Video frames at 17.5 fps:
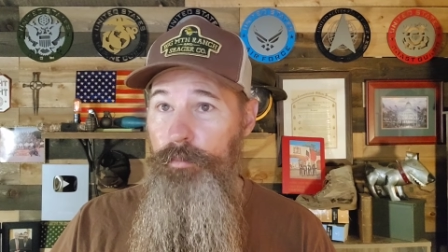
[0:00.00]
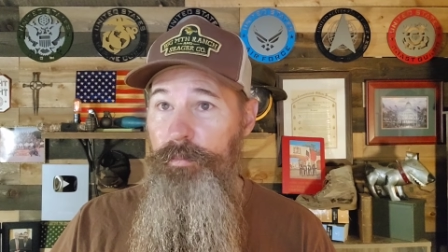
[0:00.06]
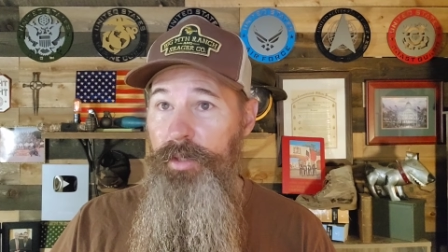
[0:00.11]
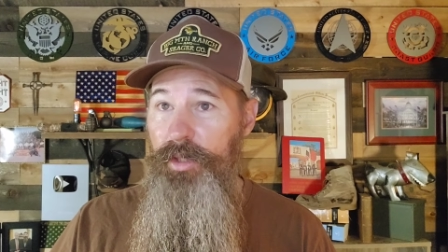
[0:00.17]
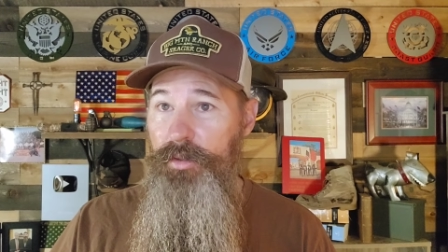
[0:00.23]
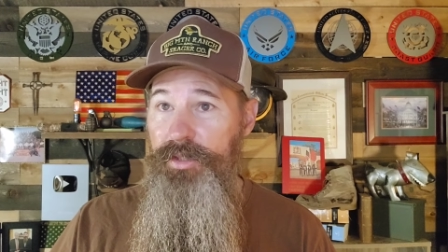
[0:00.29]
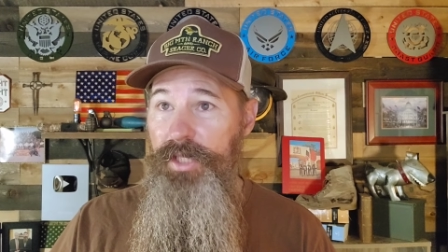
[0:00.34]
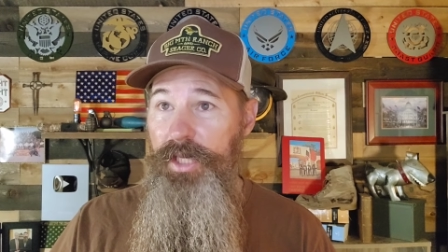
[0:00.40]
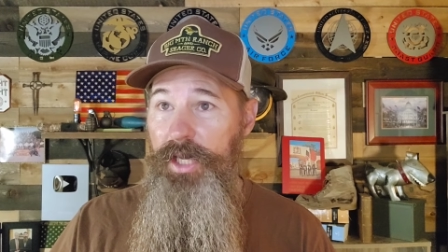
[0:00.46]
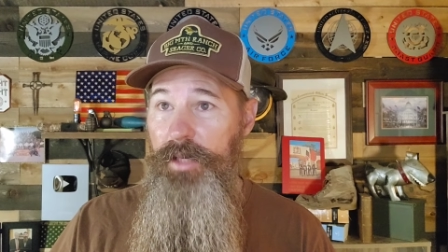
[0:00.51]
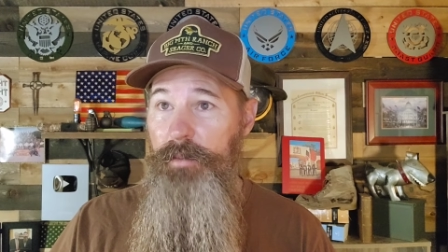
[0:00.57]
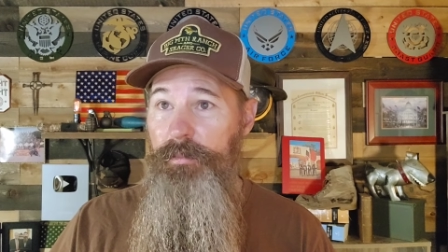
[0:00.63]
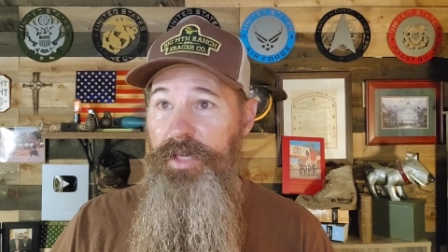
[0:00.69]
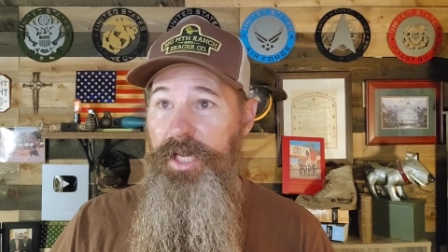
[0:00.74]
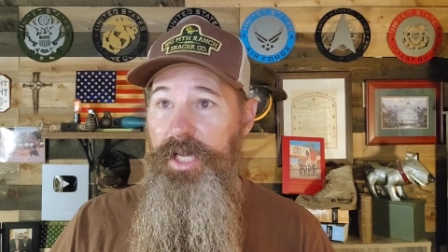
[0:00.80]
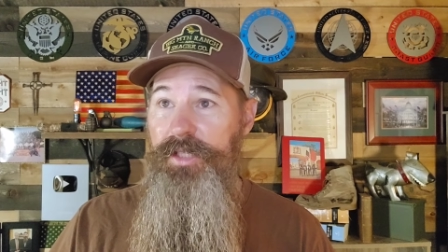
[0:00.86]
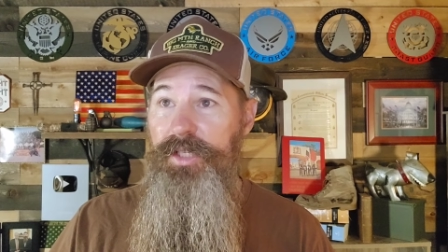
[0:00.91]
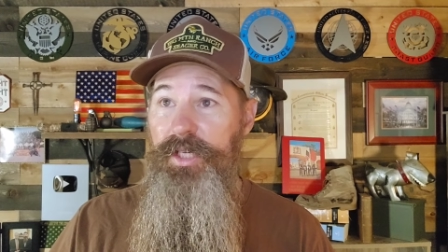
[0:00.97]
built in
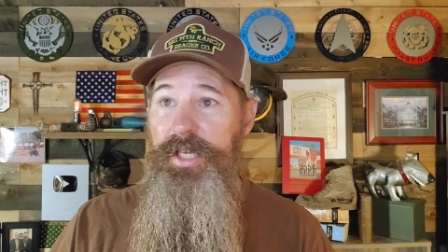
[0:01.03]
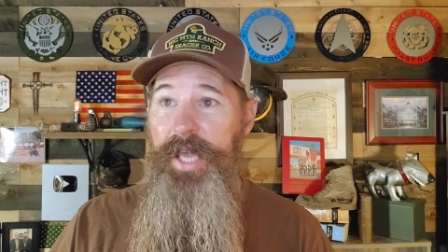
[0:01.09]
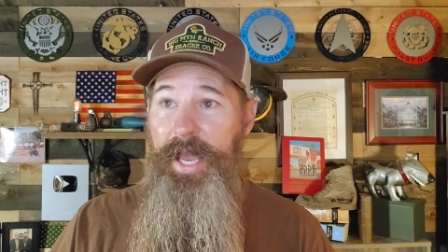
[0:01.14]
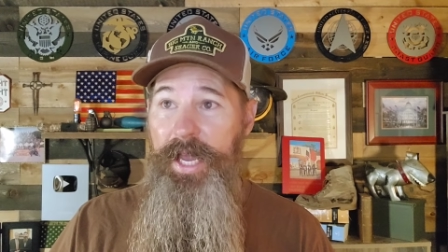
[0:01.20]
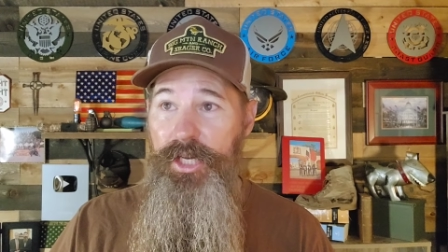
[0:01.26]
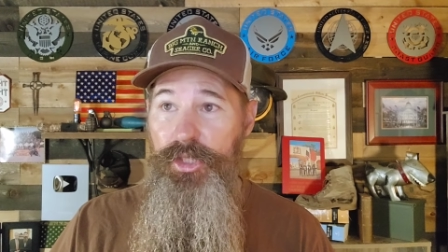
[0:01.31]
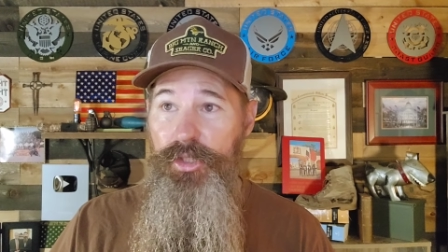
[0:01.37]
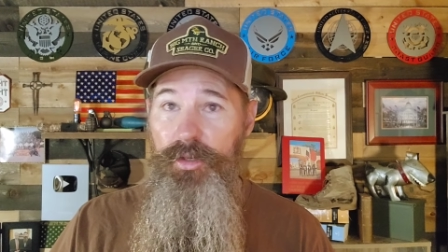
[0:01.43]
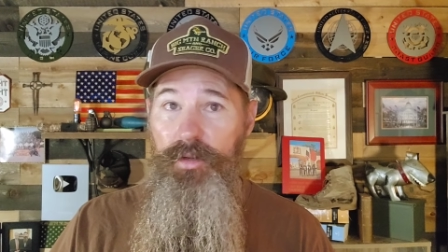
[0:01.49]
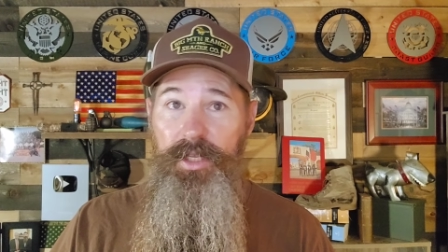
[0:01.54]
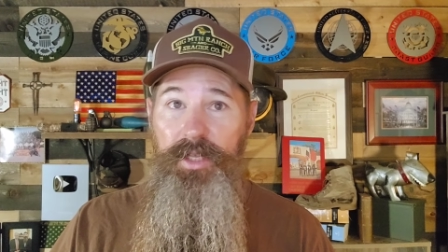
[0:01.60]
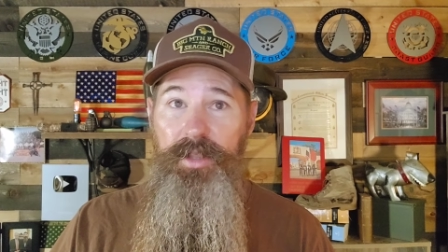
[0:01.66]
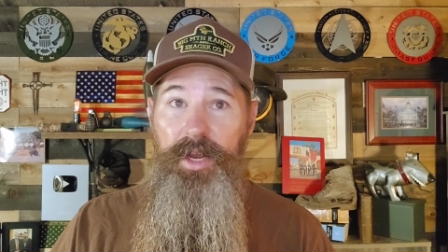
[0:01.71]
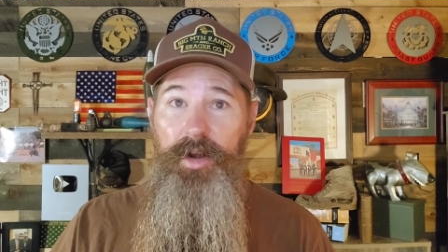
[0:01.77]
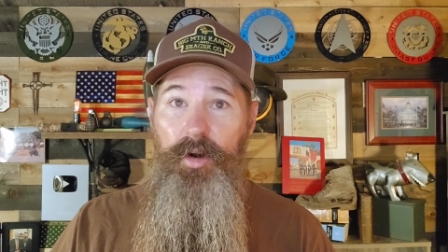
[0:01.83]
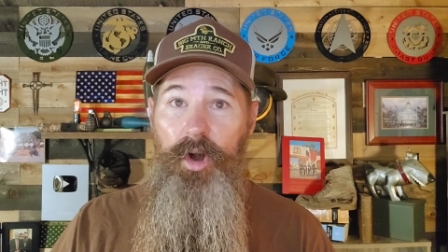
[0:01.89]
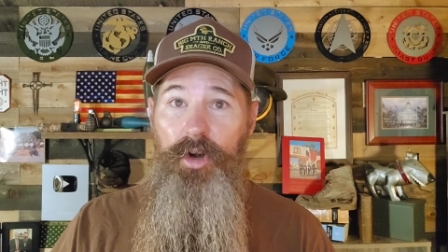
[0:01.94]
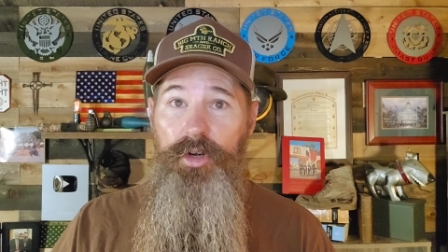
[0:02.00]
because occasionally
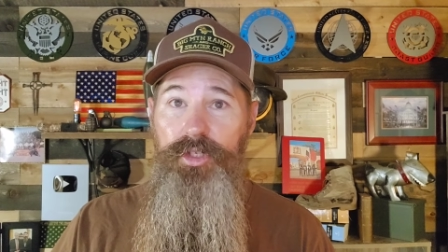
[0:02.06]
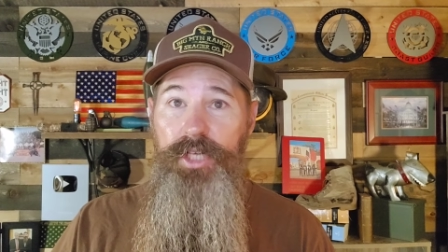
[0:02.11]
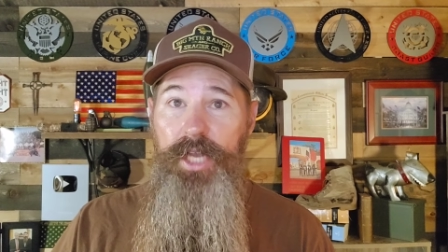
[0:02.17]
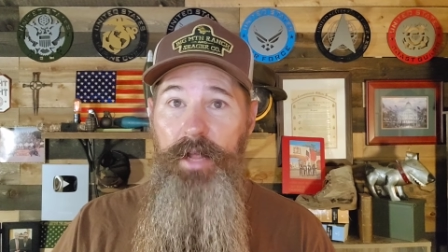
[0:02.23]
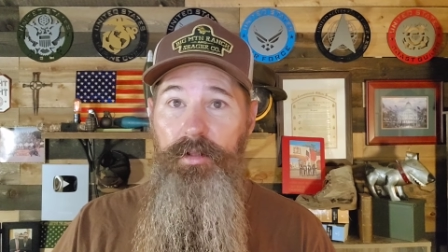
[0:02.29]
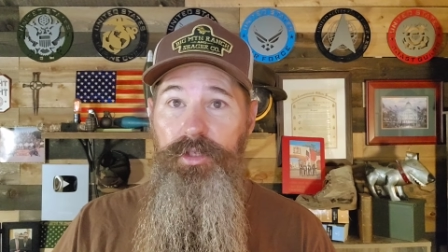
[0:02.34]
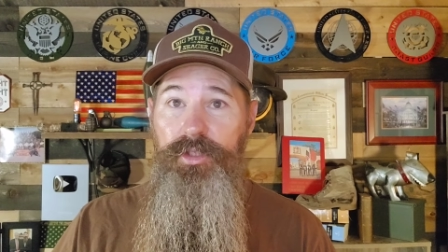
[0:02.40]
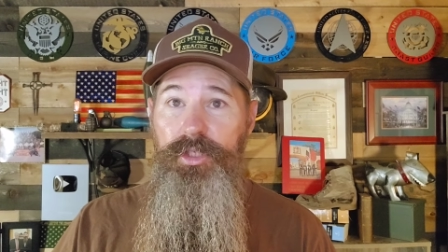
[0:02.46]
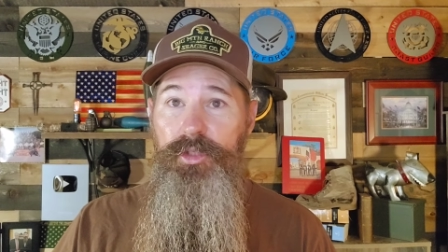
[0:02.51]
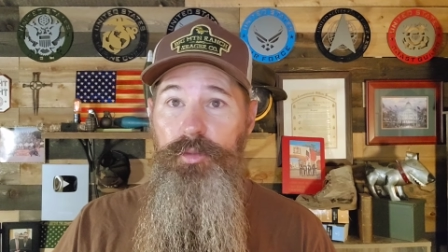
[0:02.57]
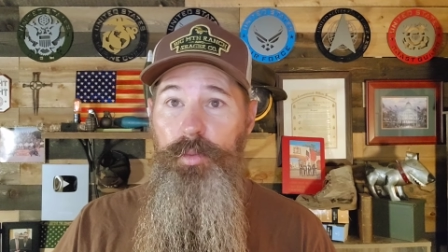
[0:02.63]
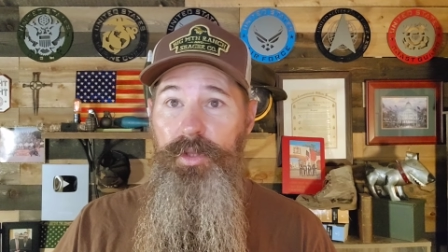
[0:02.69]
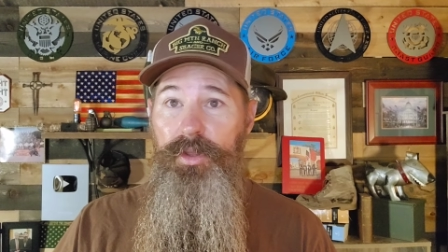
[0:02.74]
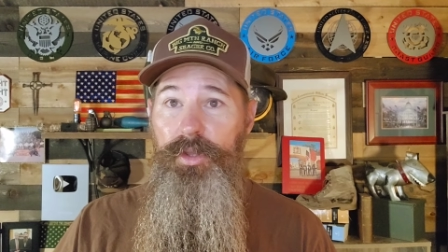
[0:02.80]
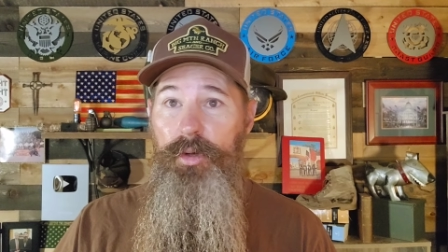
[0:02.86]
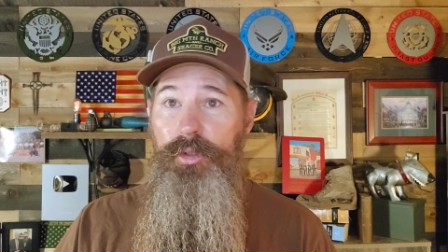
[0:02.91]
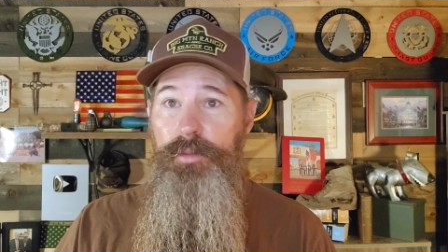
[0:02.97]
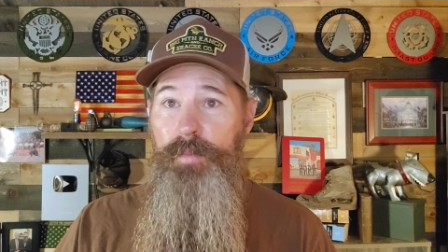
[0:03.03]
there are challenges
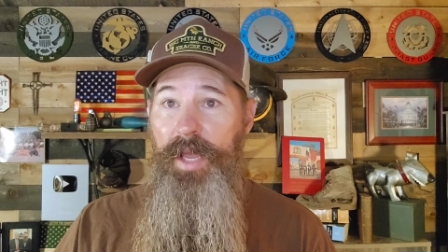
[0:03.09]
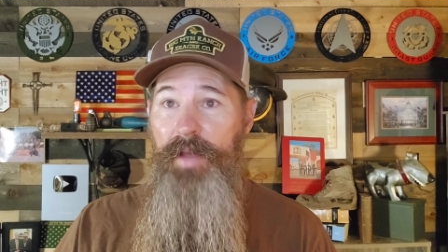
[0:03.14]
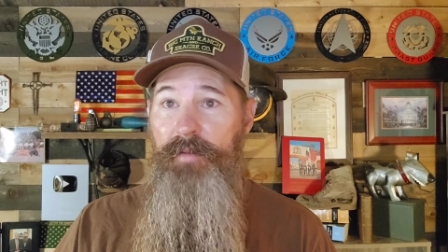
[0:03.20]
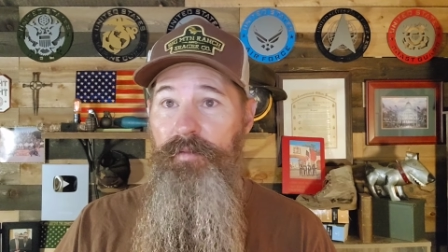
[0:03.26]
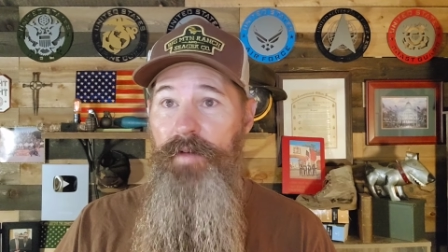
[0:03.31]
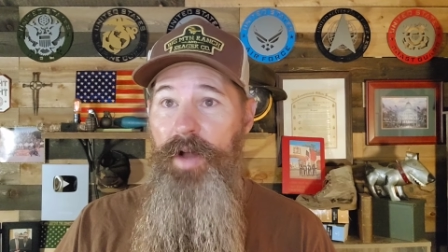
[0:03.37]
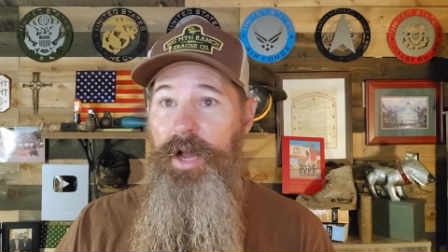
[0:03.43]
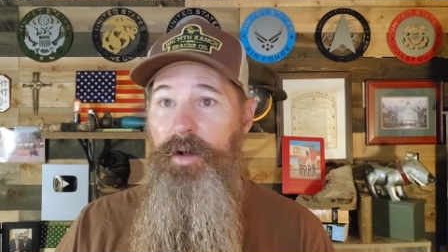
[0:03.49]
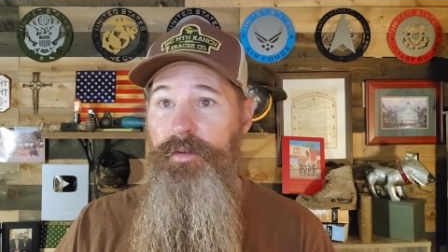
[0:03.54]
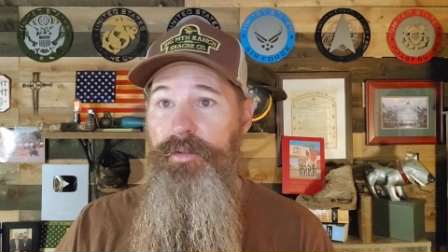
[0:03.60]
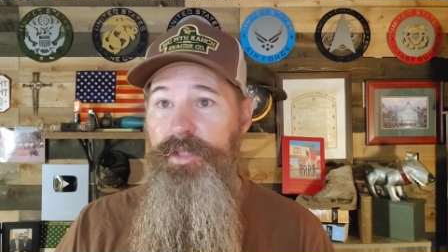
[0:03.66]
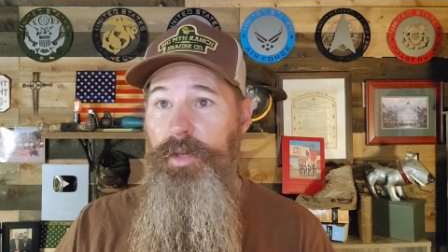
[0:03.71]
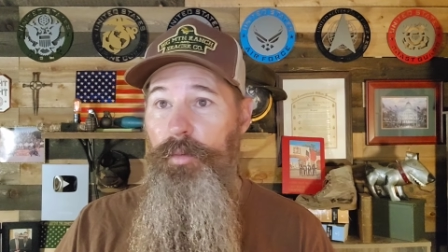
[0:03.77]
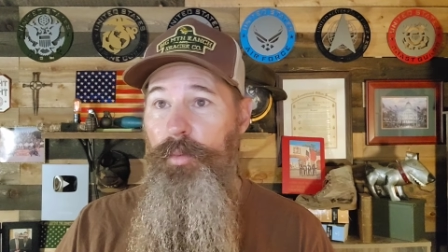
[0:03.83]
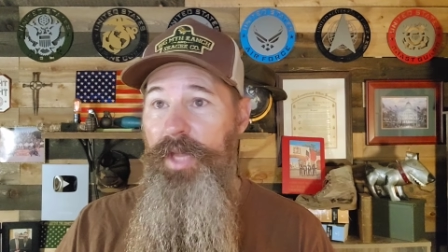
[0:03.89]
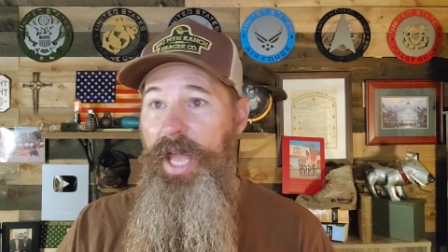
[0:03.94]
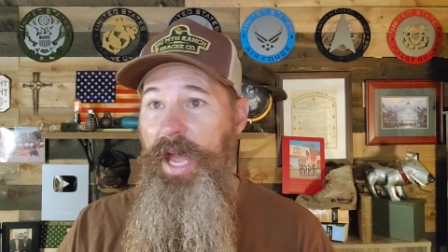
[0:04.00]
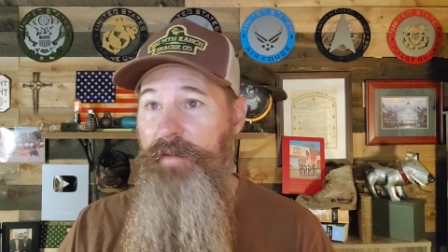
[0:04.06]
with those pay files
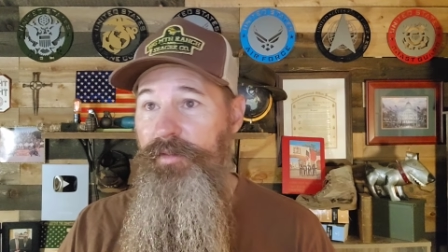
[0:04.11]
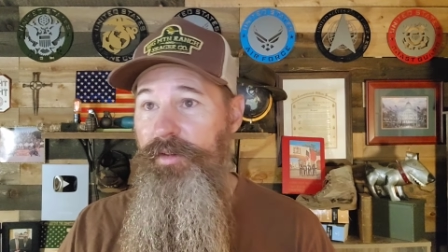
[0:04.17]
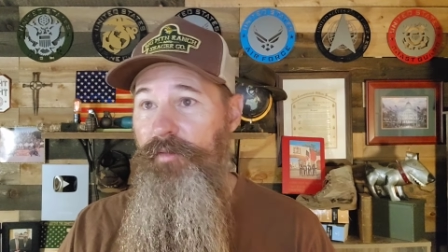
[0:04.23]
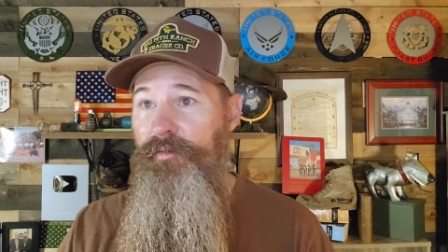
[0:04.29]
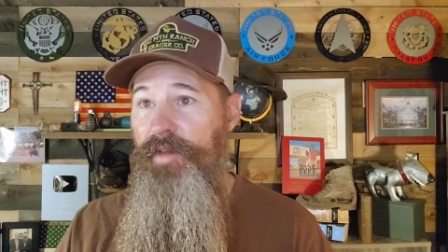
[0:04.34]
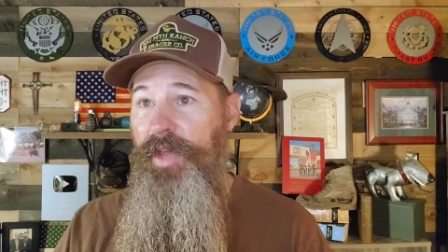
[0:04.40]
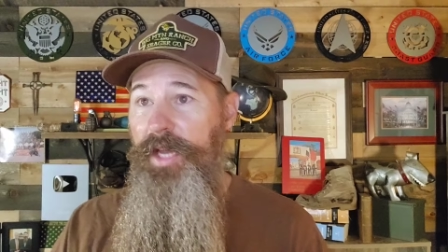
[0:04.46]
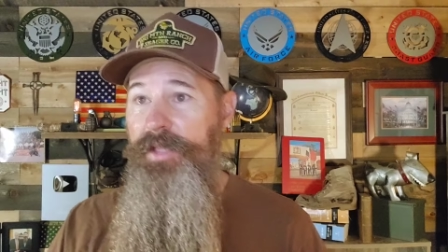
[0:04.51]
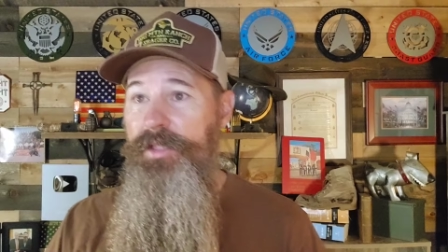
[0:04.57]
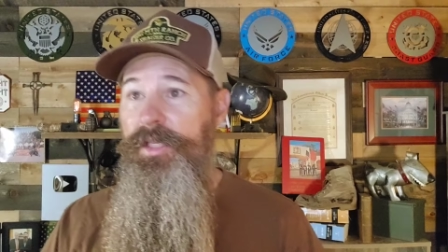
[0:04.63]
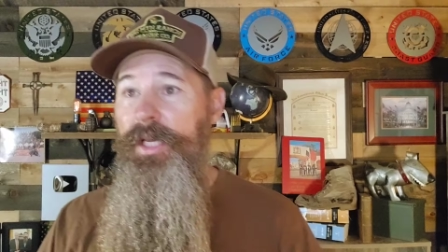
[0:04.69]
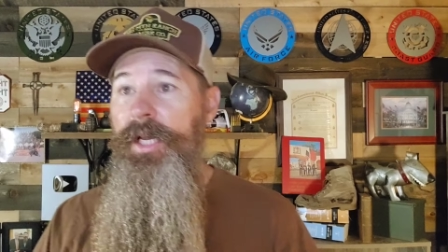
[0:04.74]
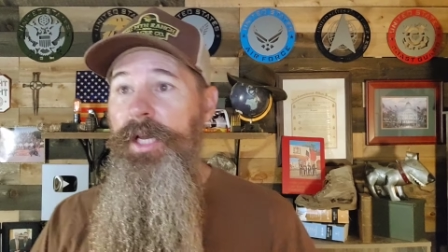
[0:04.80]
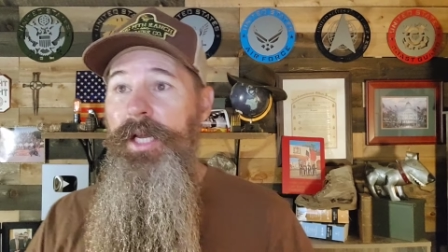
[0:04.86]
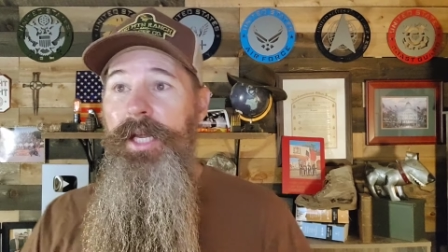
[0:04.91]
that we have to fix